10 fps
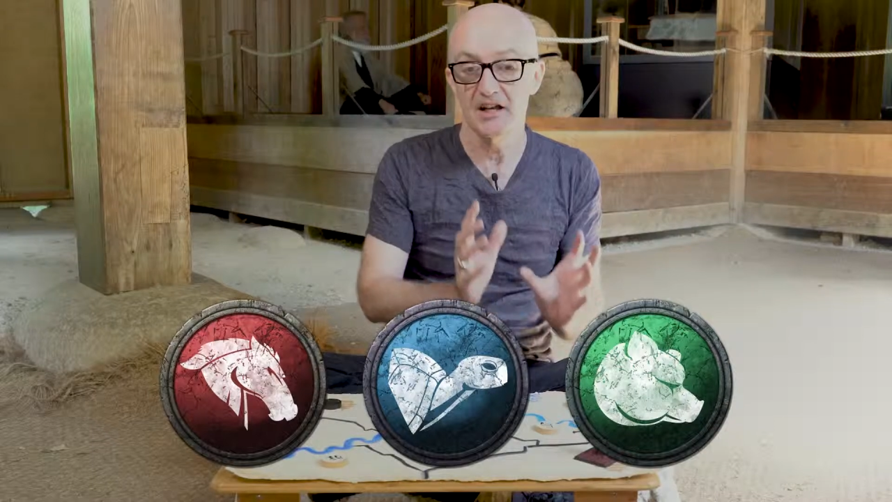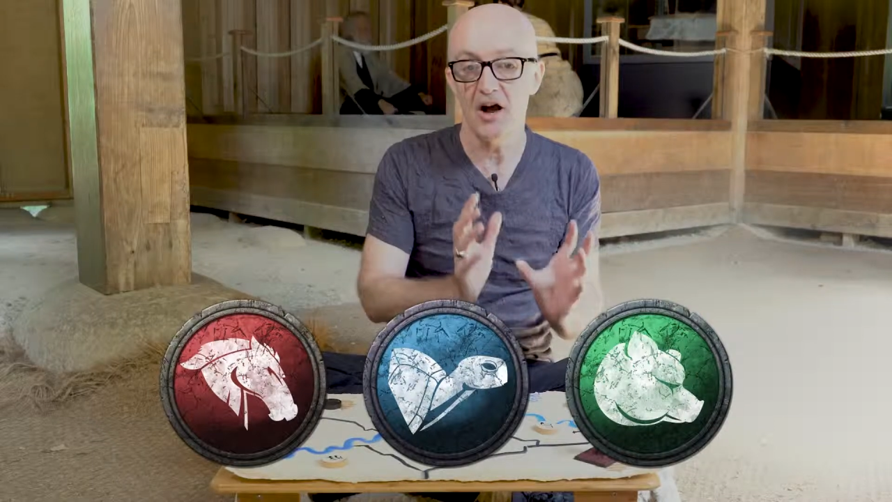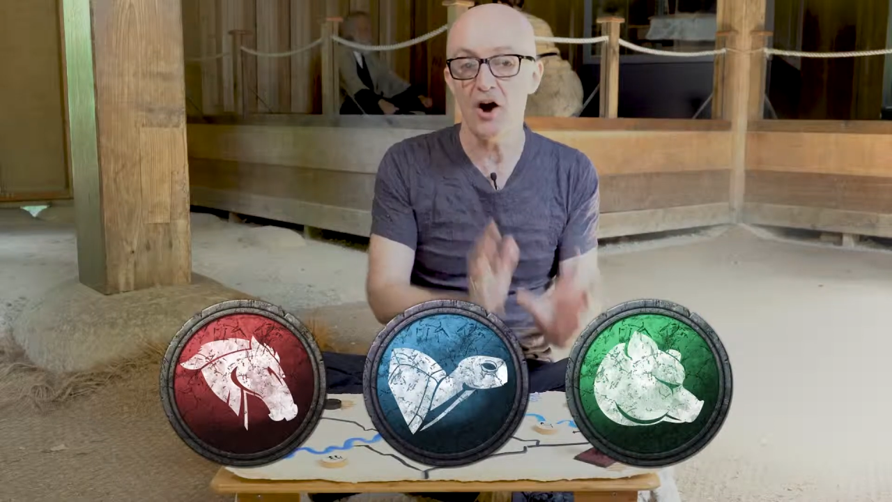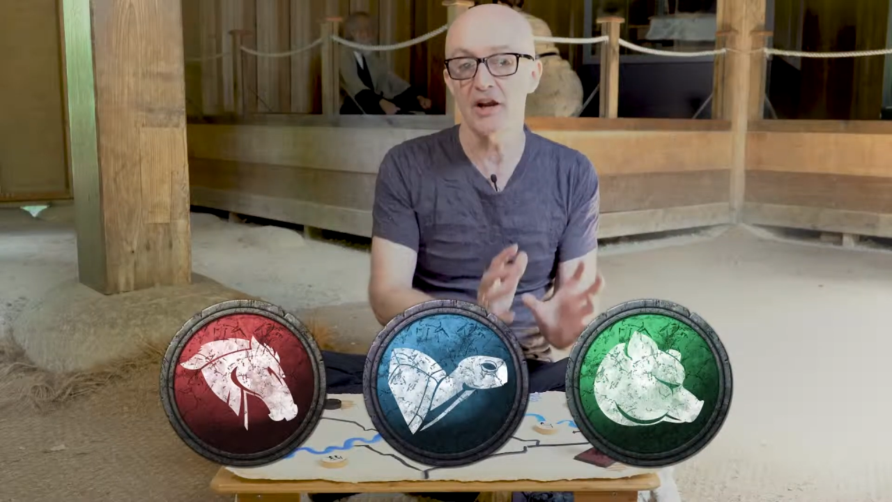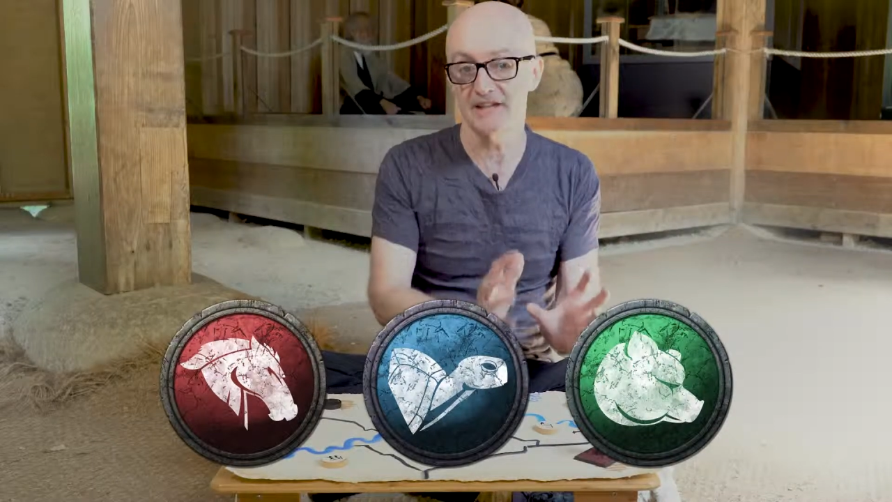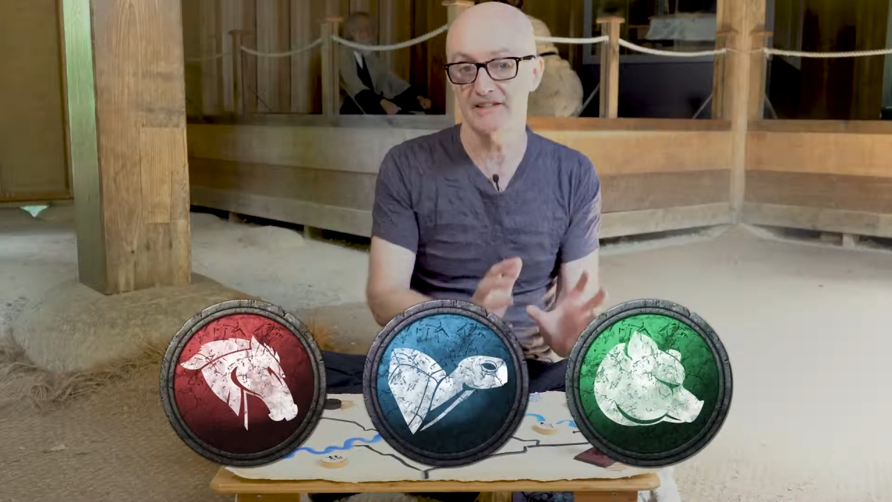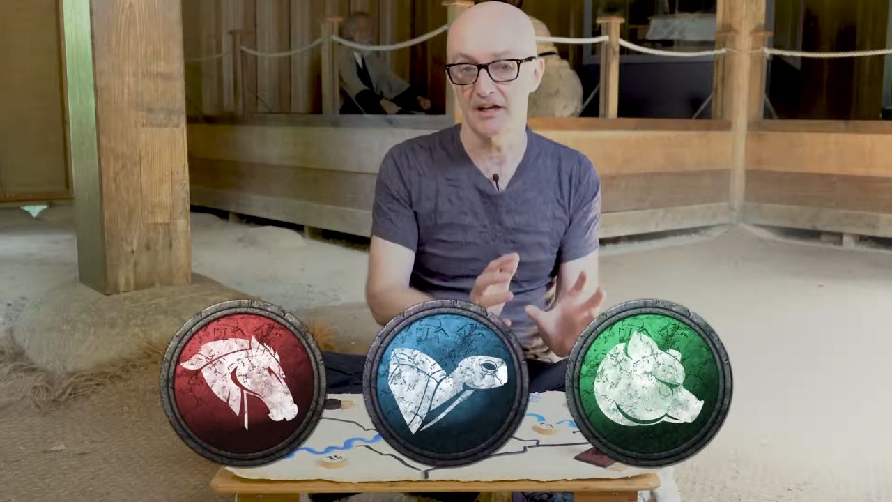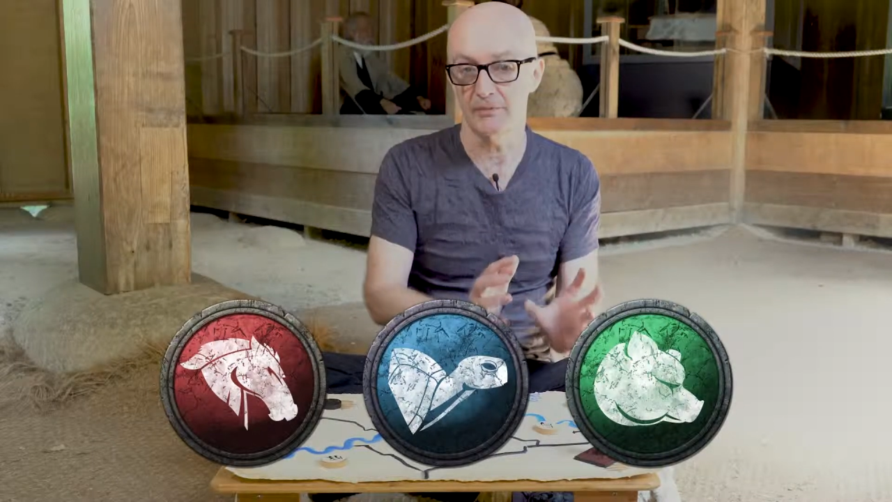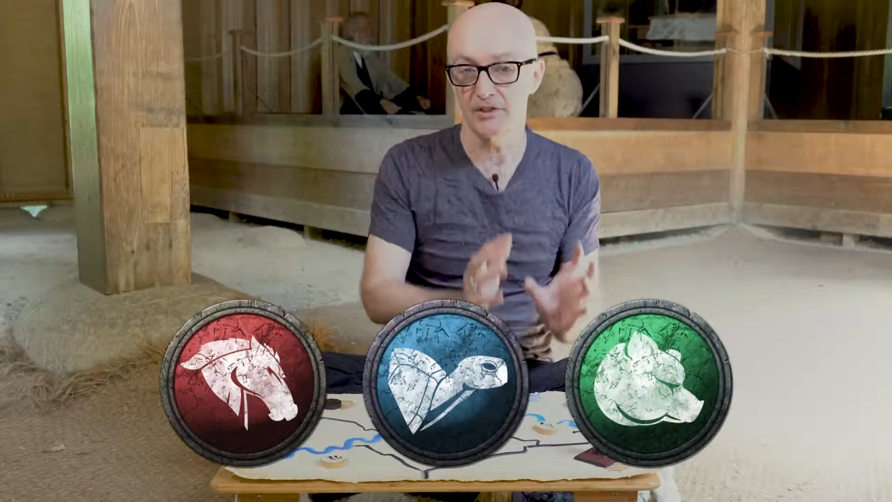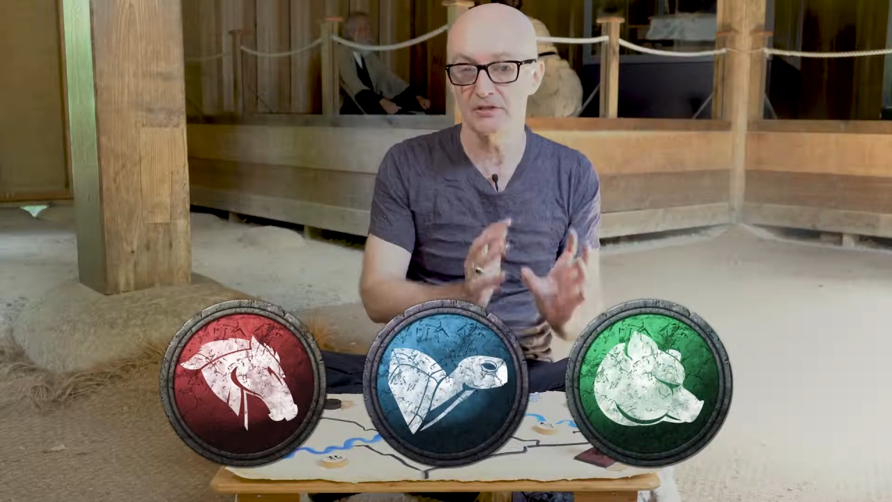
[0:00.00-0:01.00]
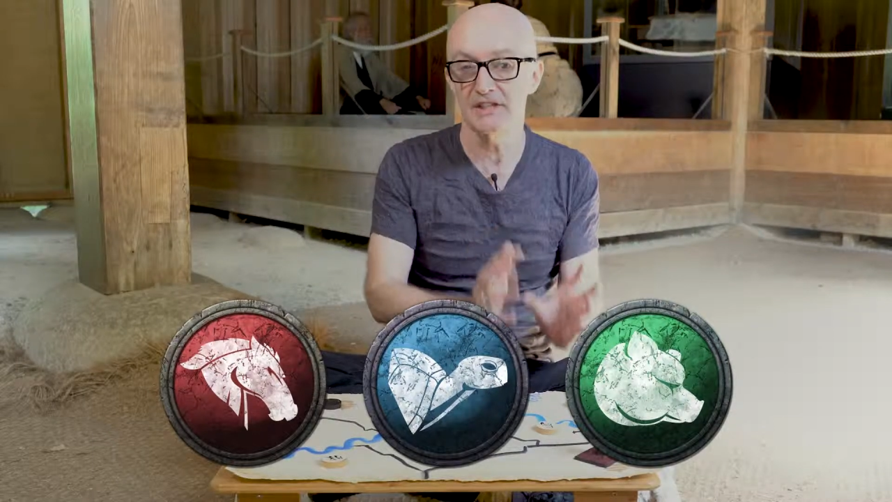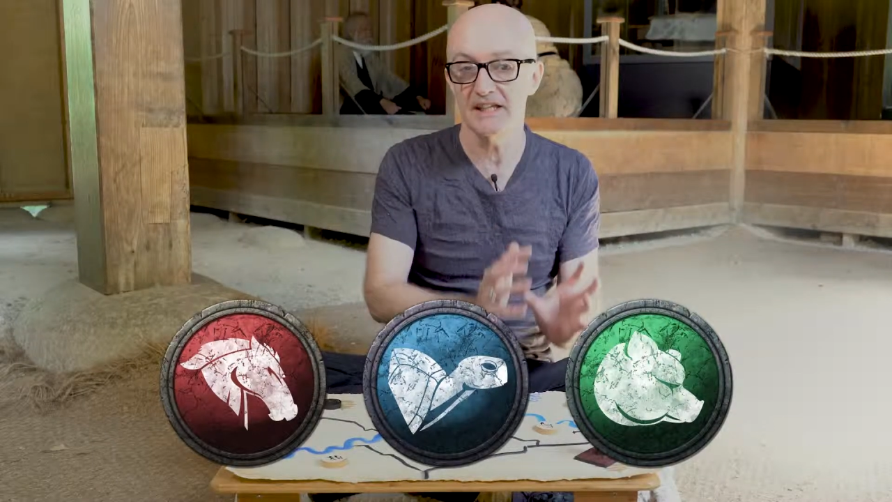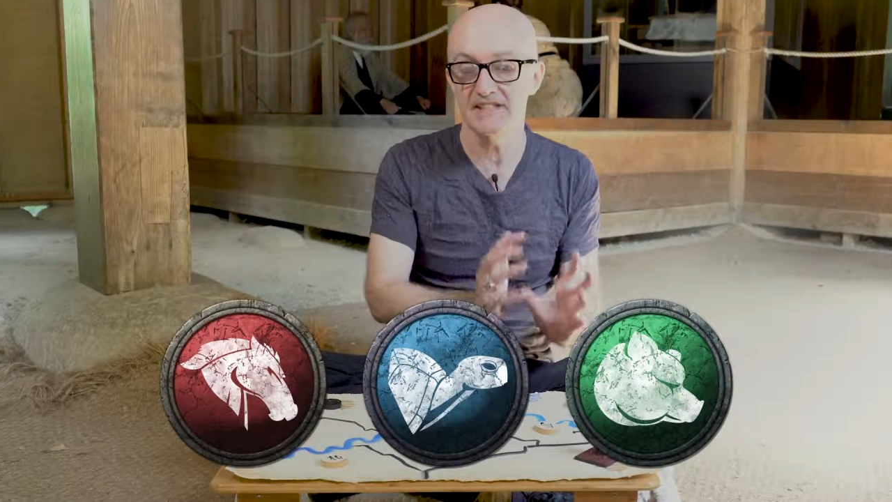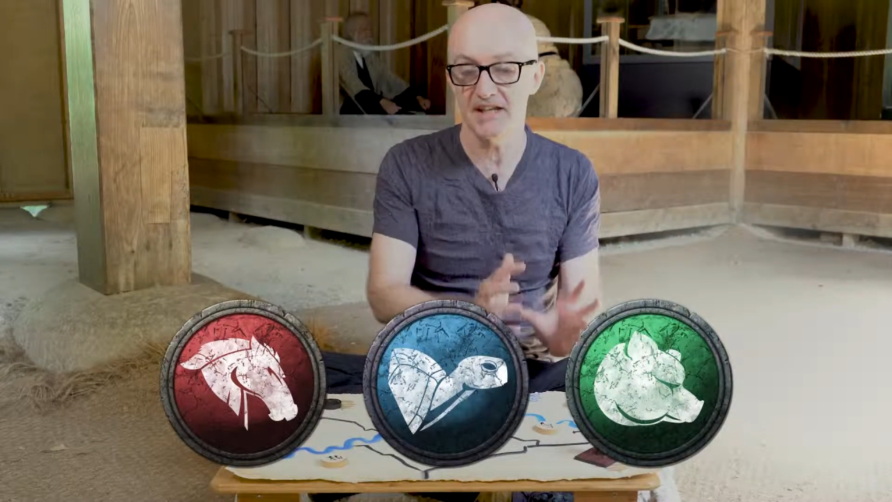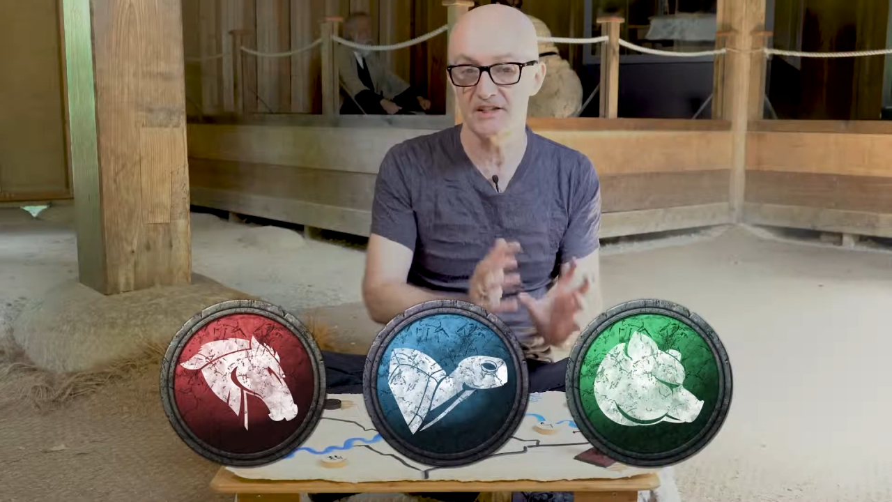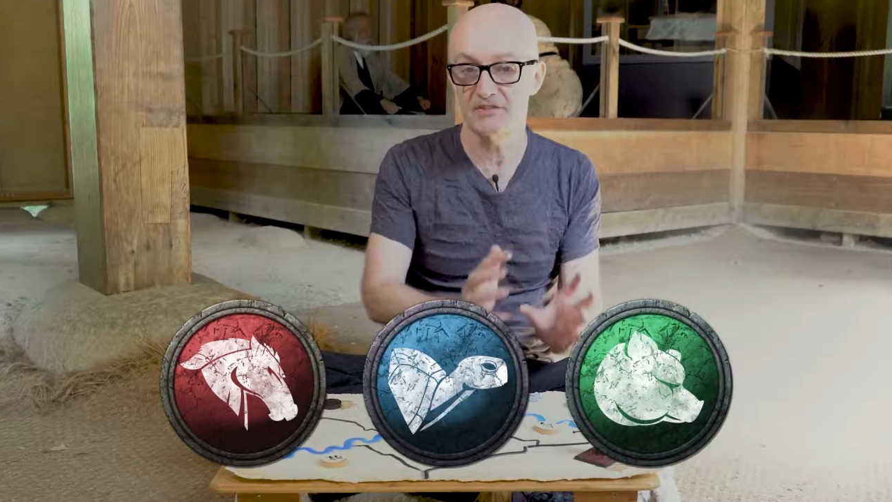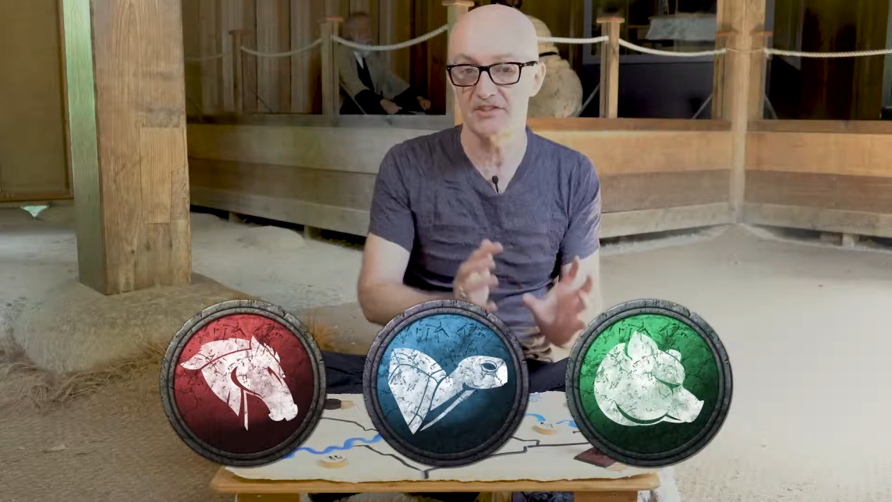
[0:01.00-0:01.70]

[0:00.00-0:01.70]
archetype, a unique set of